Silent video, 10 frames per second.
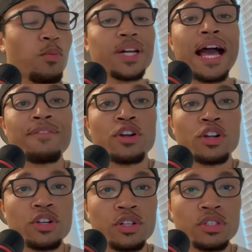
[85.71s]
what I've
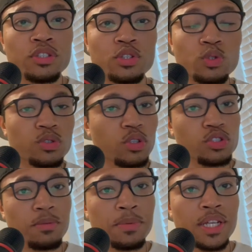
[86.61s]
heard through
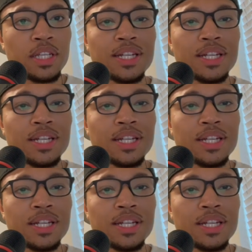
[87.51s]
social media,